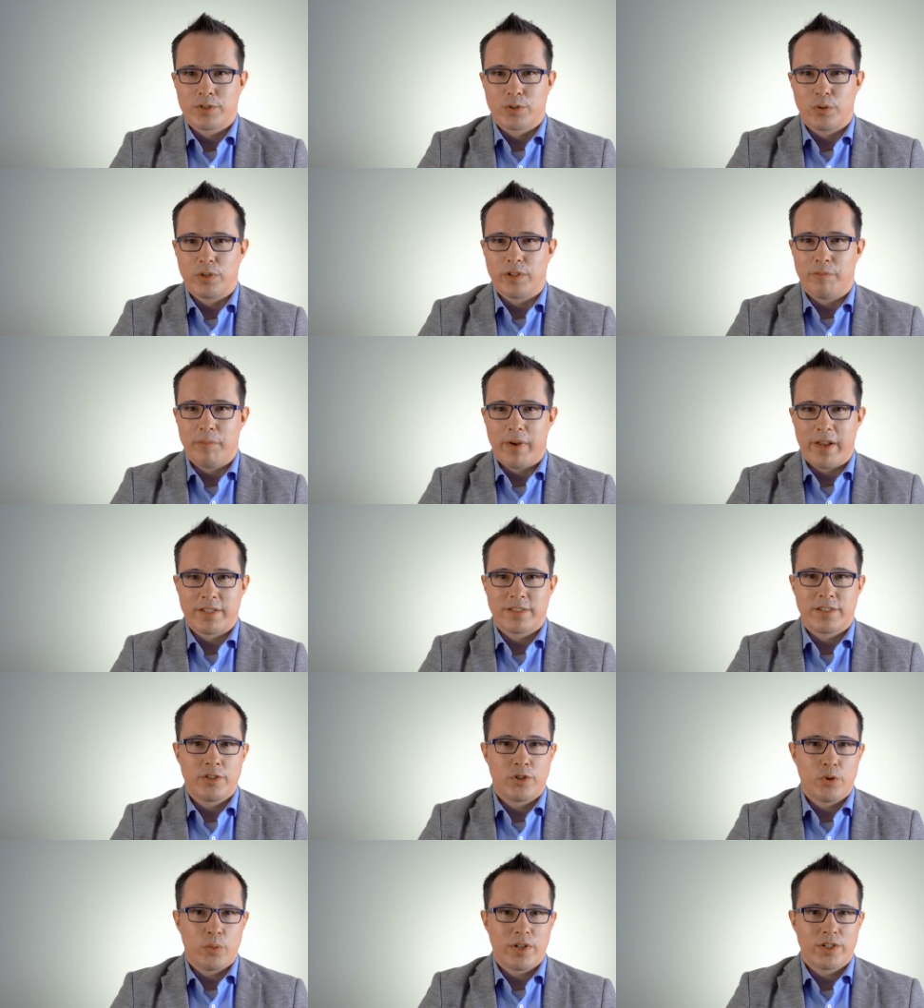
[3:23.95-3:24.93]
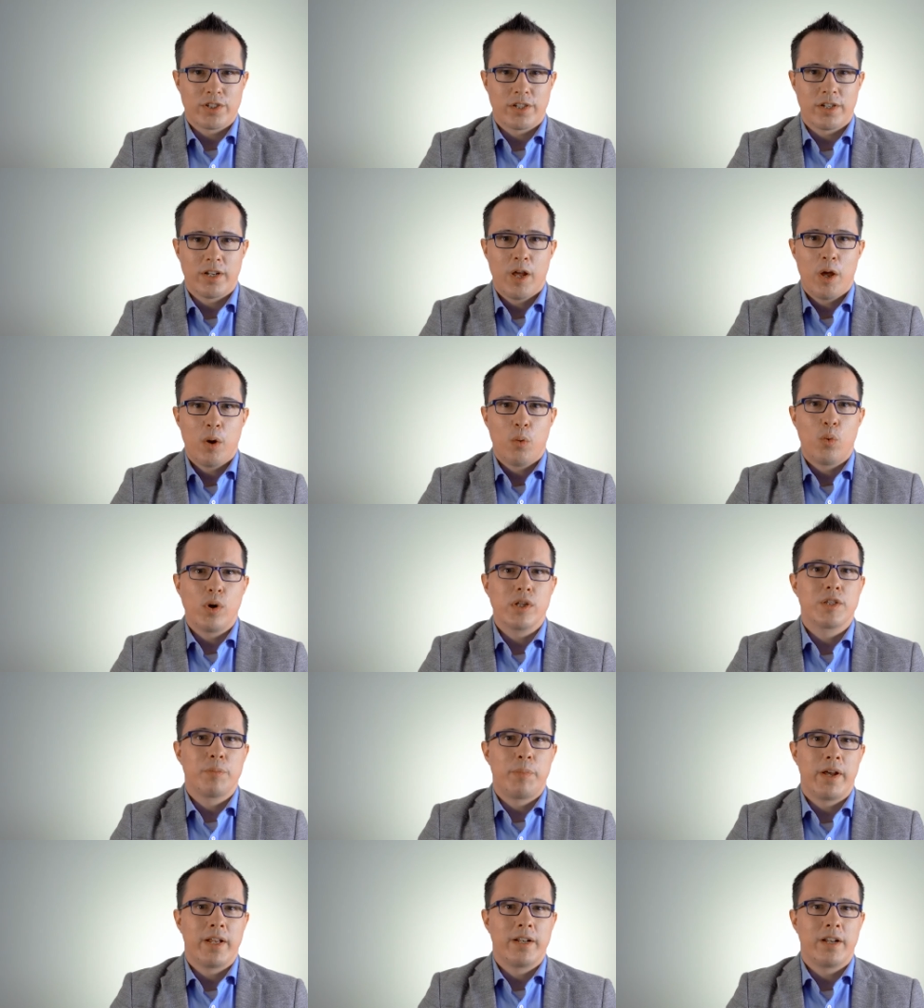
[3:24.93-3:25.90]
School of Medicine tuition will
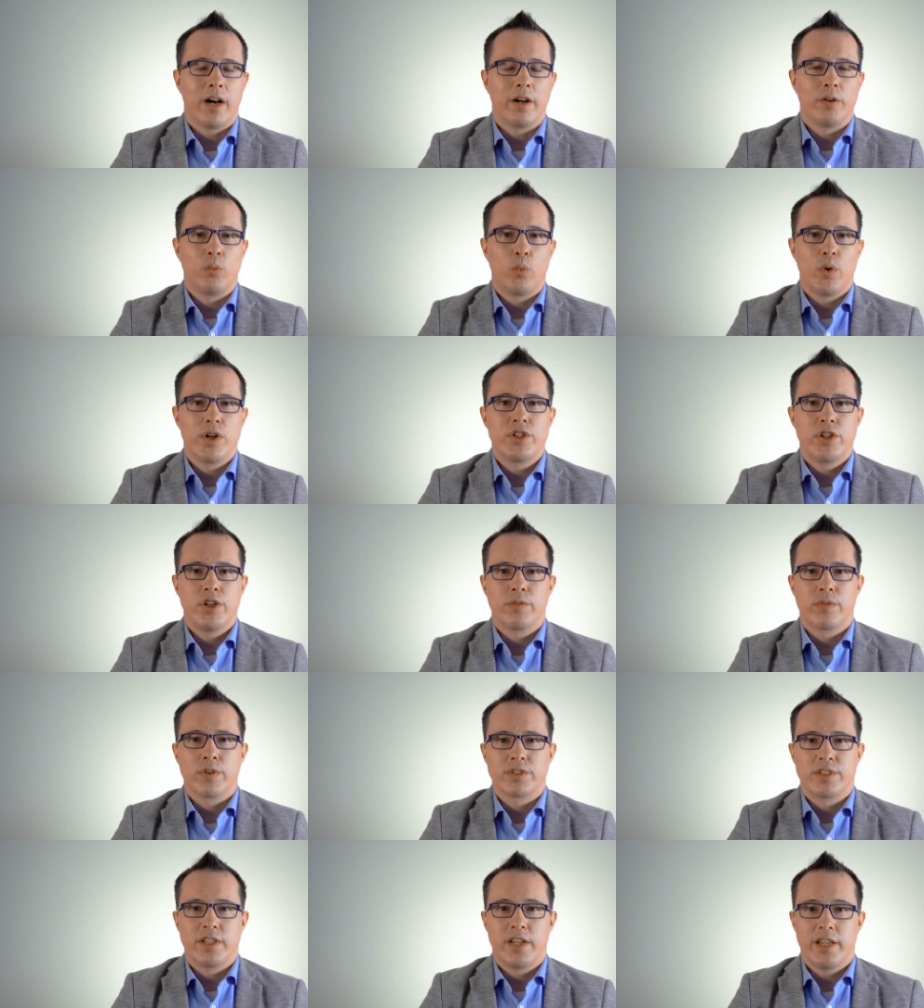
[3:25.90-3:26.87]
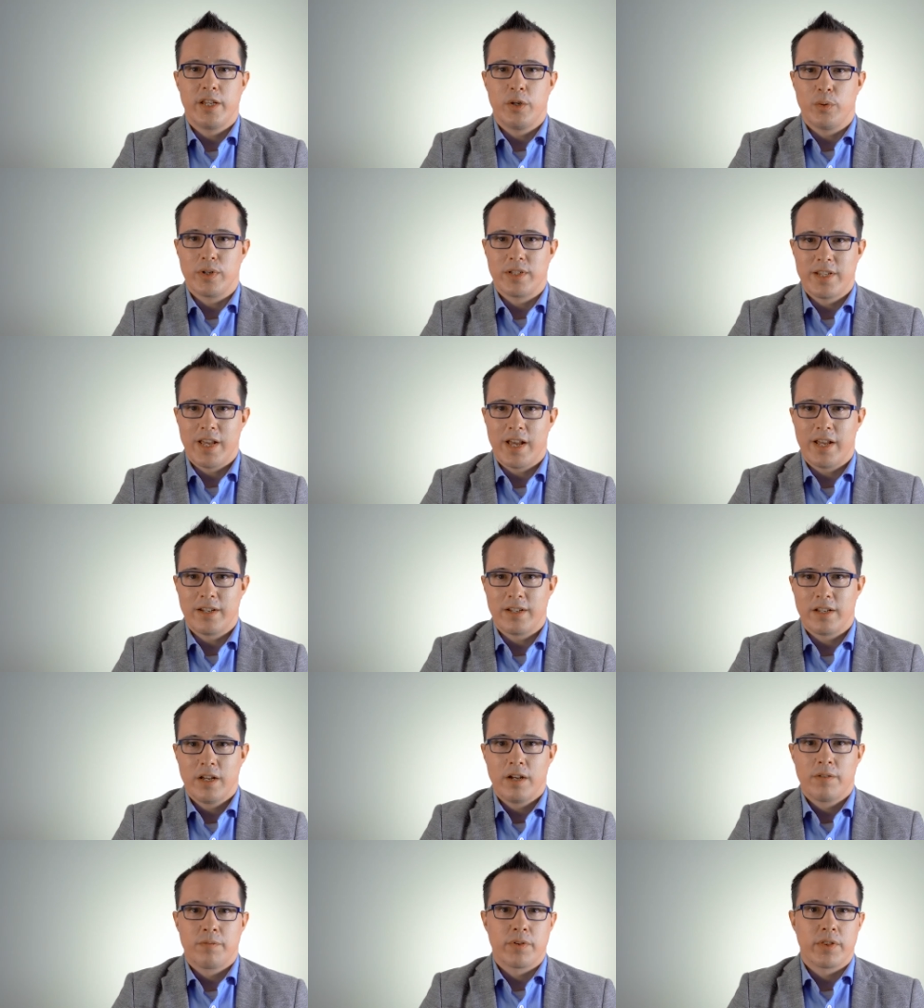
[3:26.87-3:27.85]
depend on which university you attend
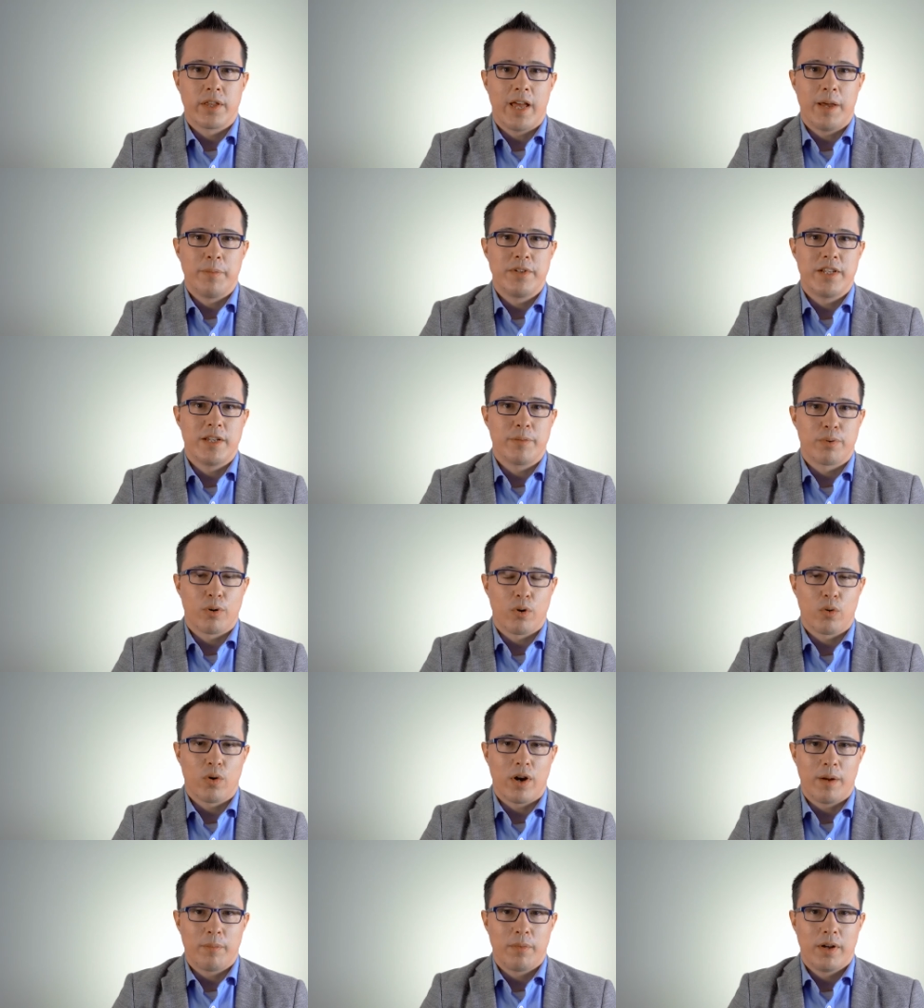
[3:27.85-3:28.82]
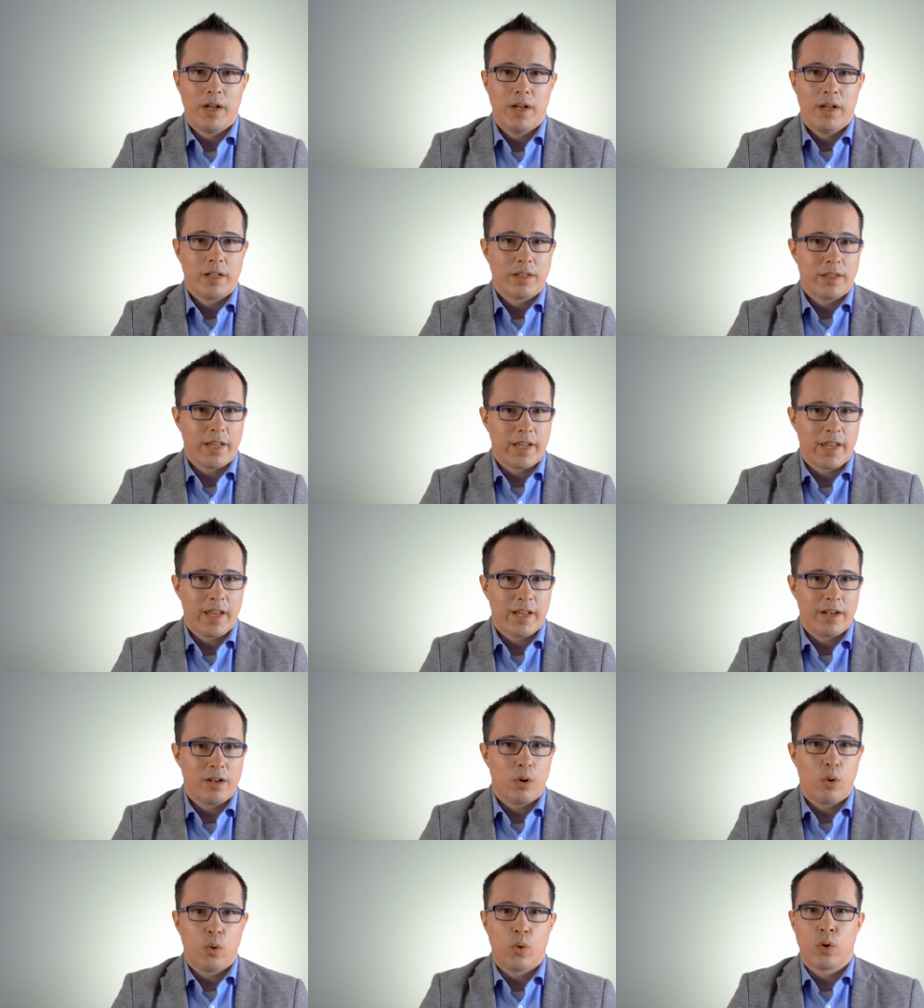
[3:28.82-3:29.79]
for the M D program,
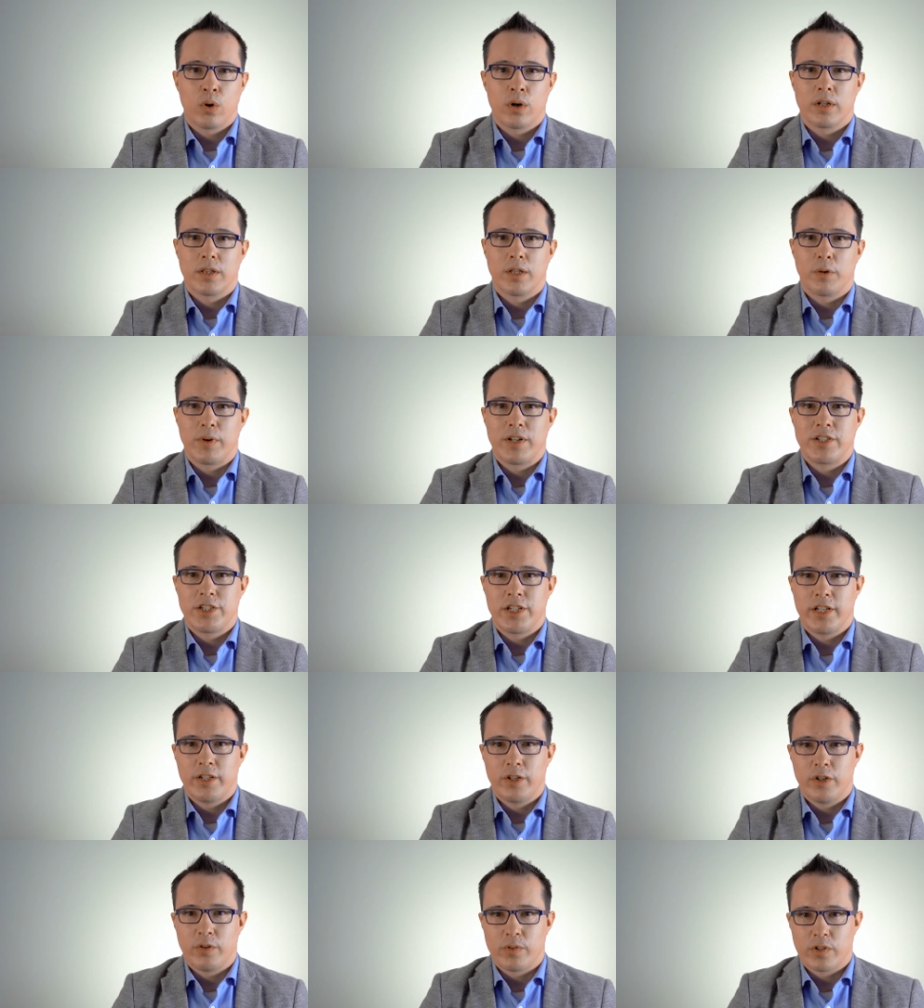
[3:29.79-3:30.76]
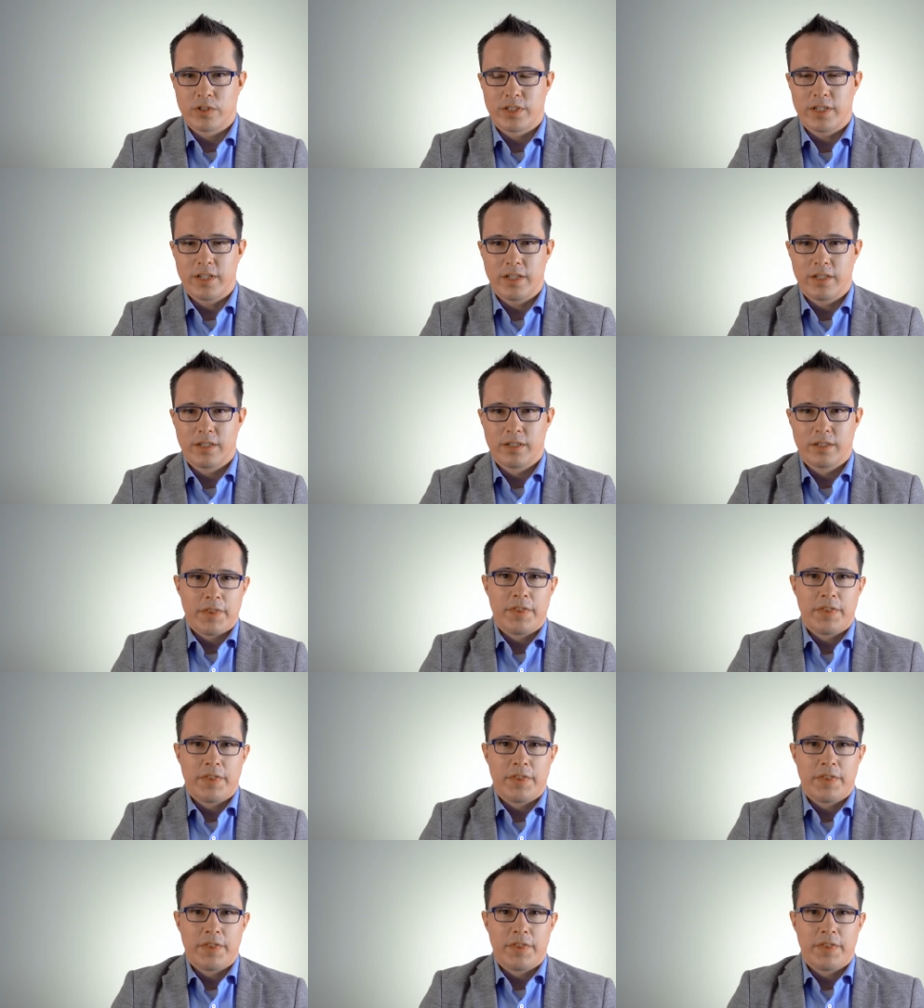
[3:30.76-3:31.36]
Lakehead or Laurentian University.